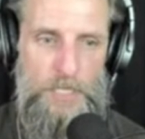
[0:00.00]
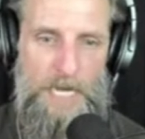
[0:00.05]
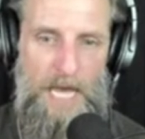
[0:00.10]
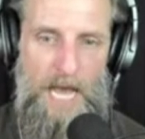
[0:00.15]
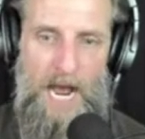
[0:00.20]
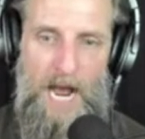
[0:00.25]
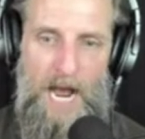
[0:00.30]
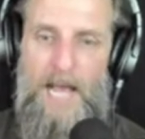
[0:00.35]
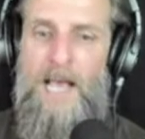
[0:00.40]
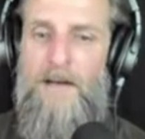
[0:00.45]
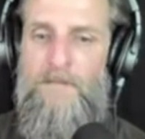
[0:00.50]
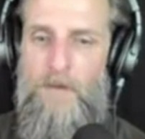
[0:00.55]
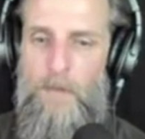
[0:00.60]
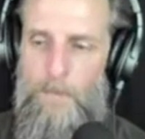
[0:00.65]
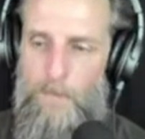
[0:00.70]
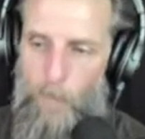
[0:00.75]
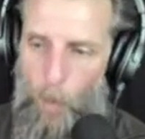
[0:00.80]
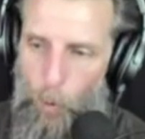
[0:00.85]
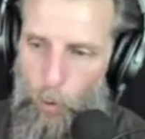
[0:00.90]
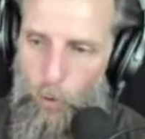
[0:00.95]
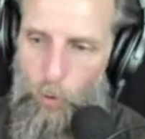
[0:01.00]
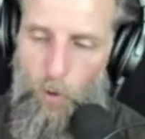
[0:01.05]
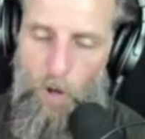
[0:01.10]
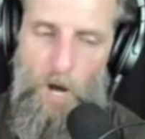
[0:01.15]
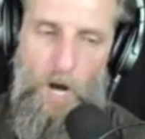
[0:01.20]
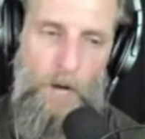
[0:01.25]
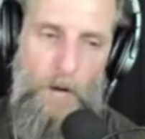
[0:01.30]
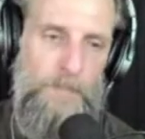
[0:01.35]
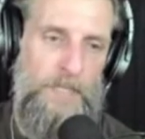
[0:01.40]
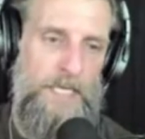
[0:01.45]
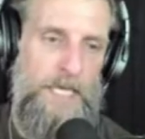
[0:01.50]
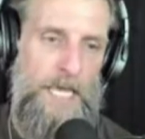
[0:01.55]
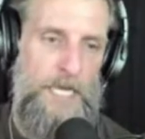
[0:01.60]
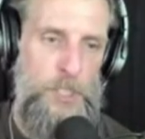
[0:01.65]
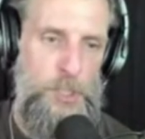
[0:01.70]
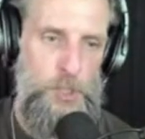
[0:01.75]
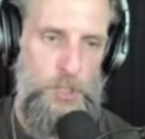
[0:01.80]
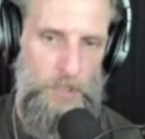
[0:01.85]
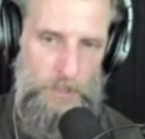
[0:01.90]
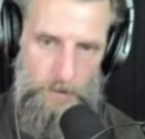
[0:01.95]
I have a moral
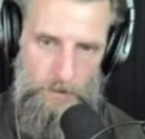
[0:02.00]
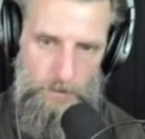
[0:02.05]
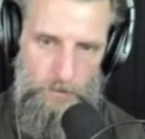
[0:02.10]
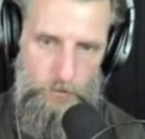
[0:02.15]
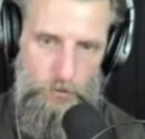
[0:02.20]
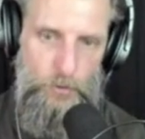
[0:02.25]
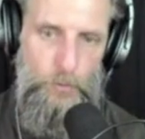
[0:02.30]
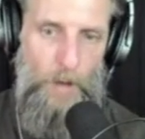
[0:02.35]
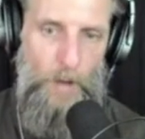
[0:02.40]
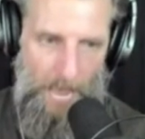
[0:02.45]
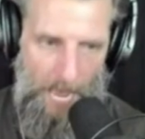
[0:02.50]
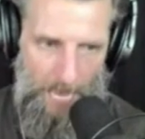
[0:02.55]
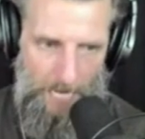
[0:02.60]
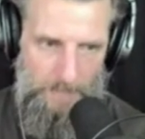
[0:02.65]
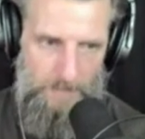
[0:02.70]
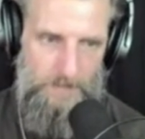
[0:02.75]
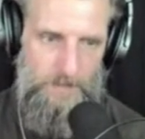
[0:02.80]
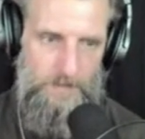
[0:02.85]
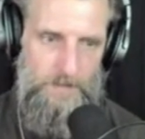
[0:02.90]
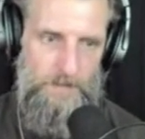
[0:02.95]
obligation to act.